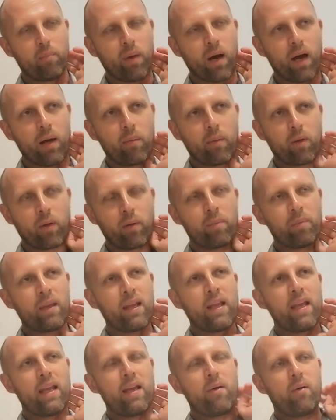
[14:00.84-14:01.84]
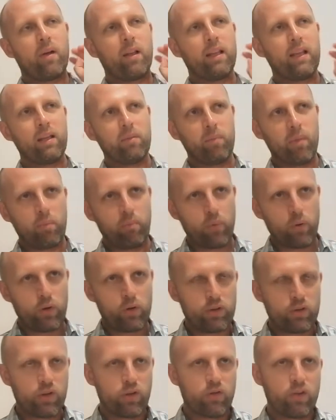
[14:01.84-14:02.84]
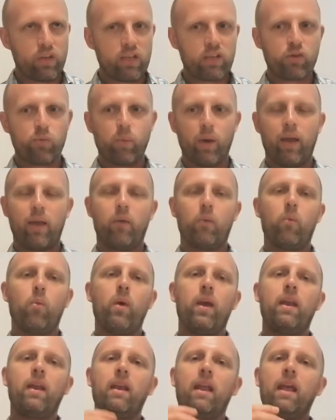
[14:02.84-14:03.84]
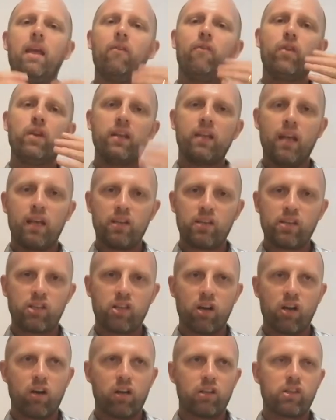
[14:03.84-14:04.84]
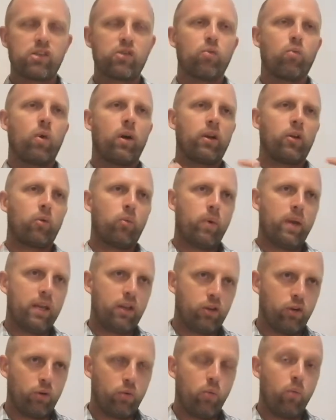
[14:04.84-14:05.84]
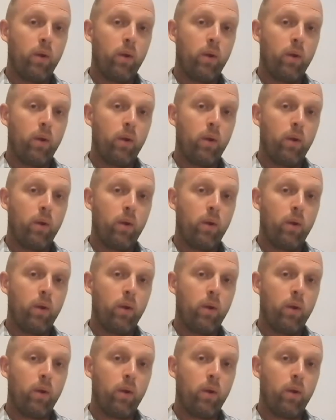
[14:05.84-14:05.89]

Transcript: the Bible. Well, let me put it to you this way when every day starts, what do we do?